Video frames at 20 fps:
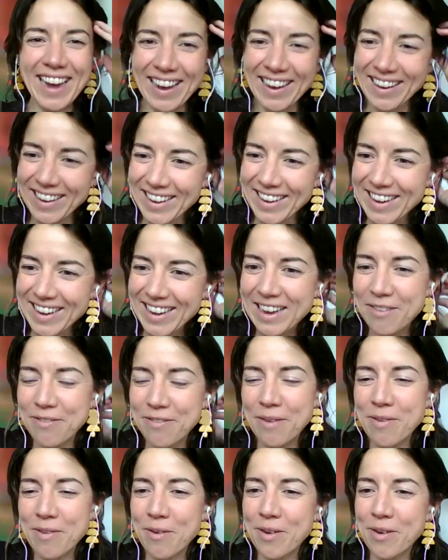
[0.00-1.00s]
yeah.
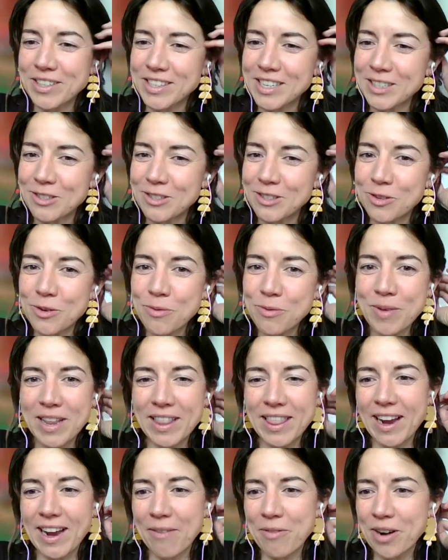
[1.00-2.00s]
If I'm not watching, it's true.
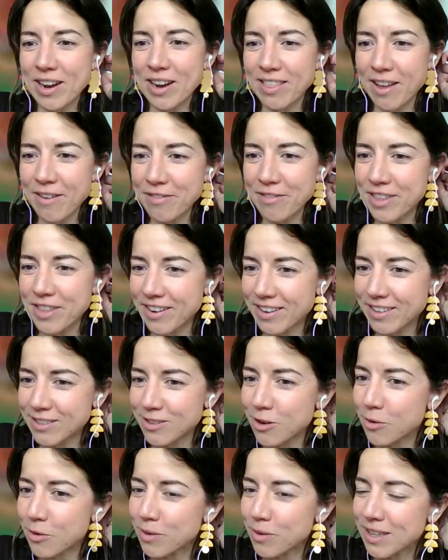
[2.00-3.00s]
But like what I love there
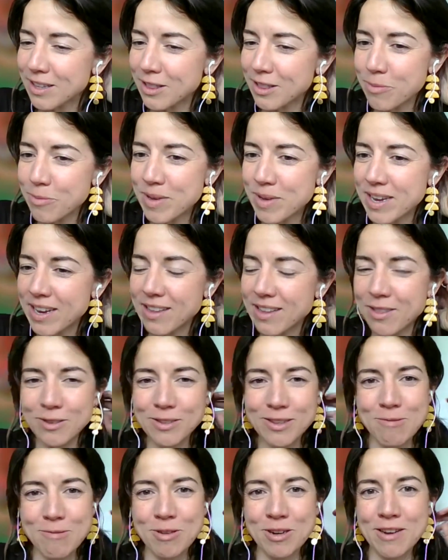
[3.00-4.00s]
is you're really looping in
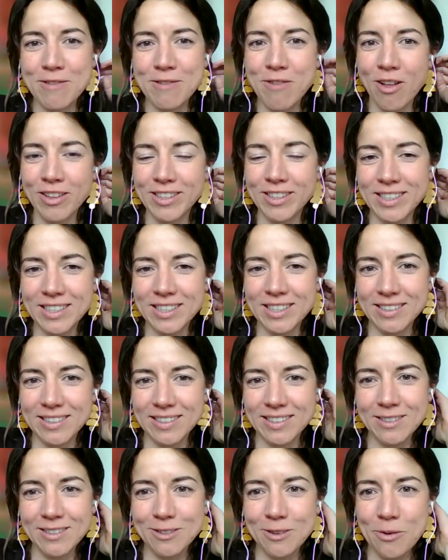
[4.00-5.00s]
those community
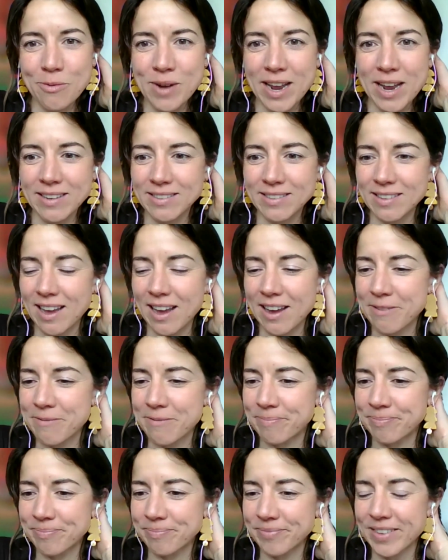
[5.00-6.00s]
volunteers. That's so nice.
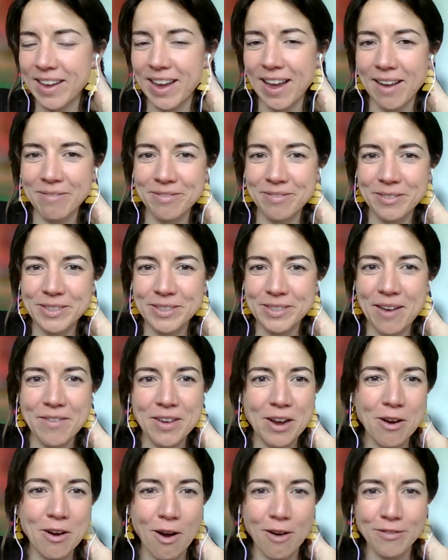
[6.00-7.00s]
Um, yeah, I was
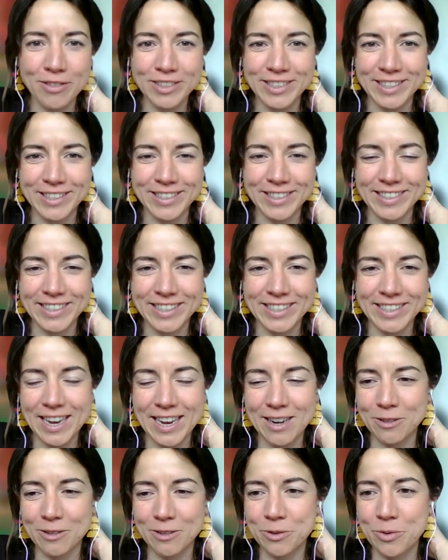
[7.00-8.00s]
having a conversation
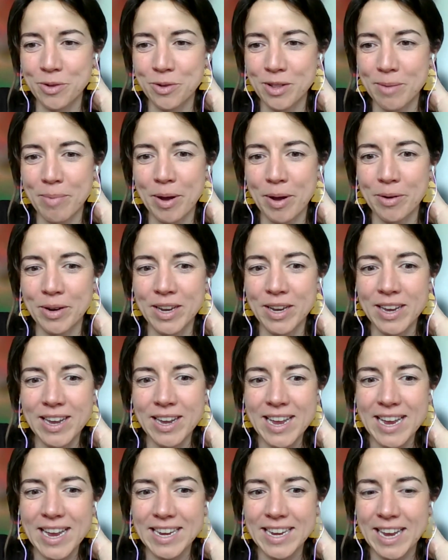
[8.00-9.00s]
today at a school about
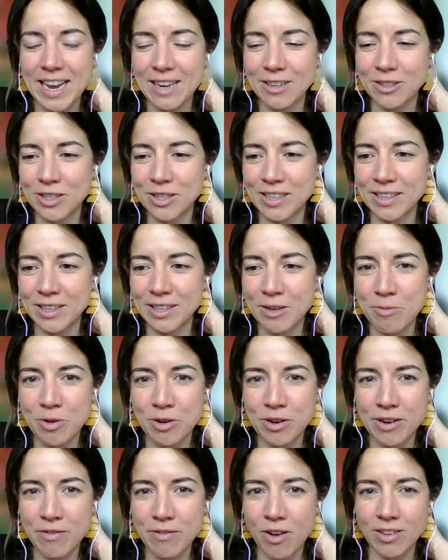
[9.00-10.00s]
engaging
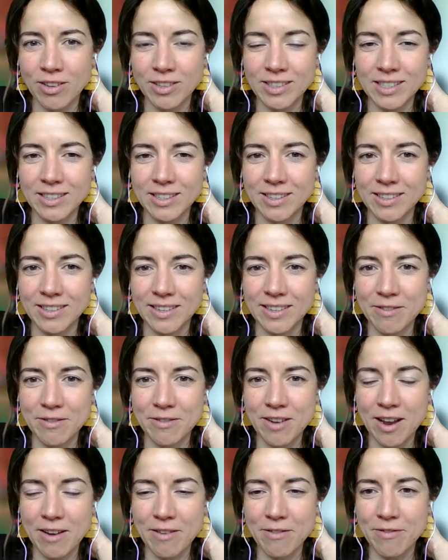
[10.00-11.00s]
community volunteers
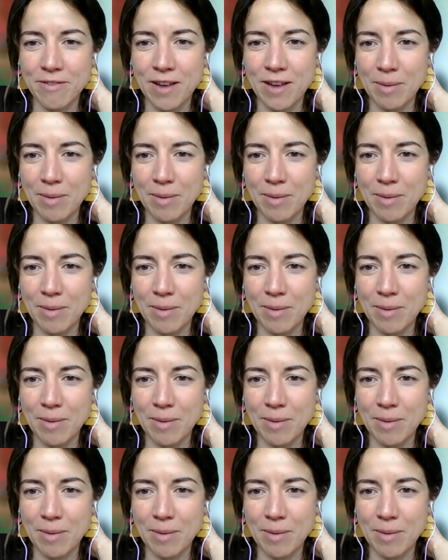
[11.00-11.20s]
and and